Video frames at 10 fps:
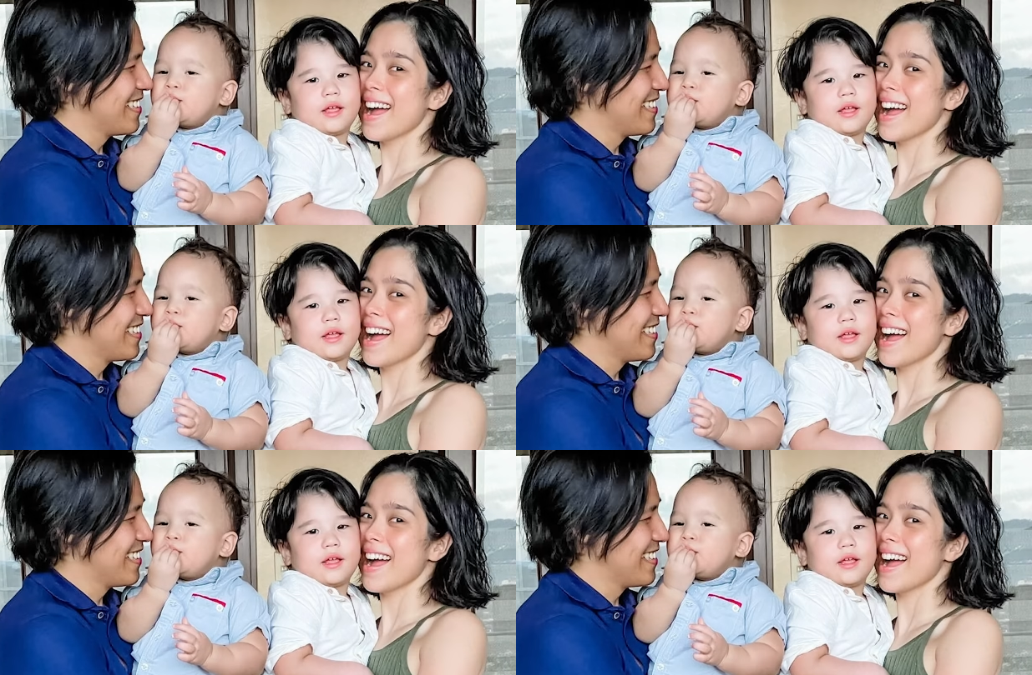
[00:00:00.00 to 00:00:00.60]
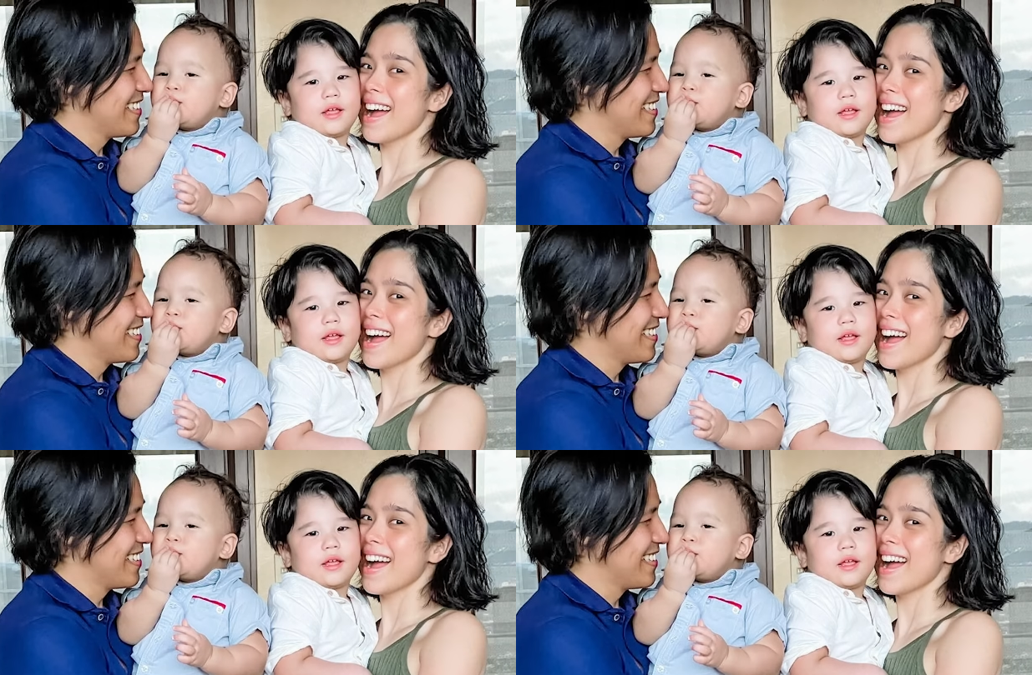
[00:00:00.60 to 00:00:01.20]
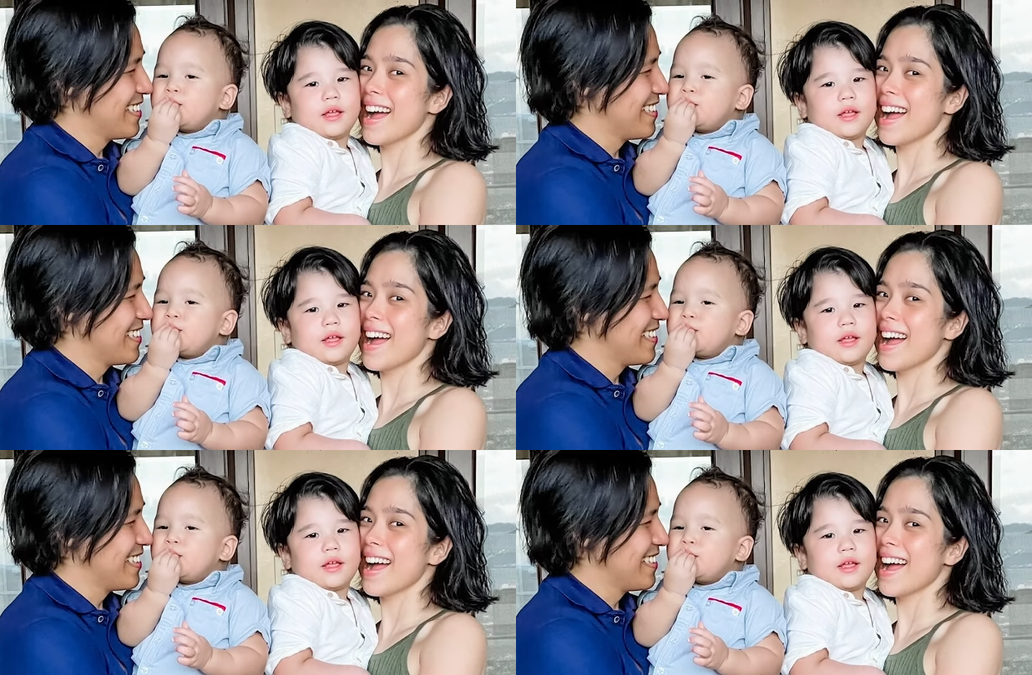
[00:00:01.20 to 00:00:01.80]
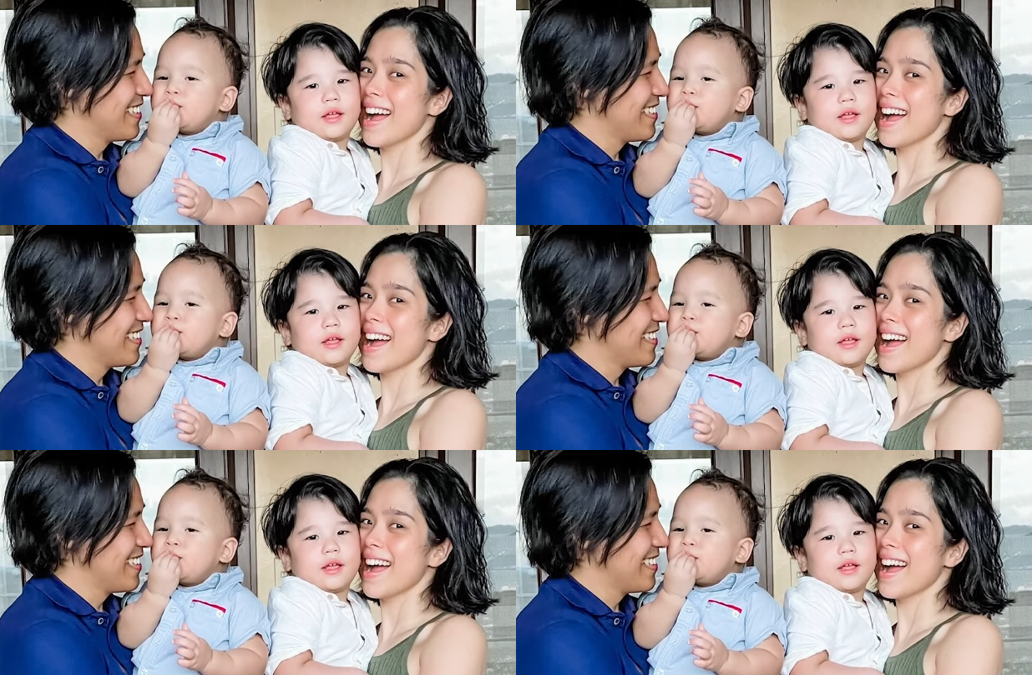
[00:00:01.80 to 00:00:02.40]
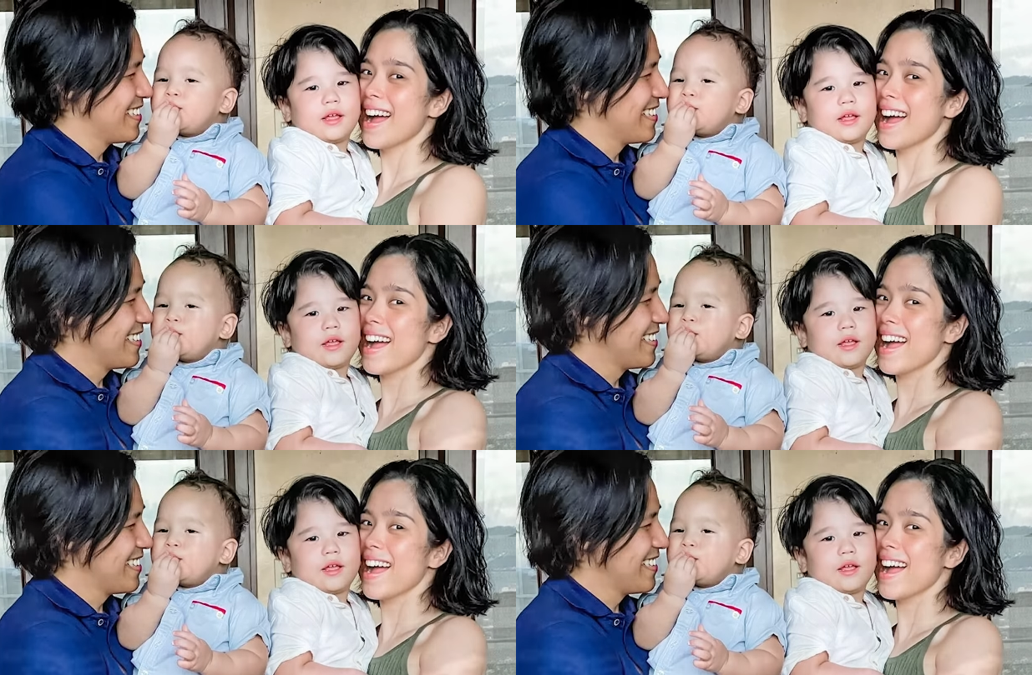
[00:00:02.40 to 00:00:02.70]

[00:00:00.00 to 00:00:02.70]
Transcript: [no speech]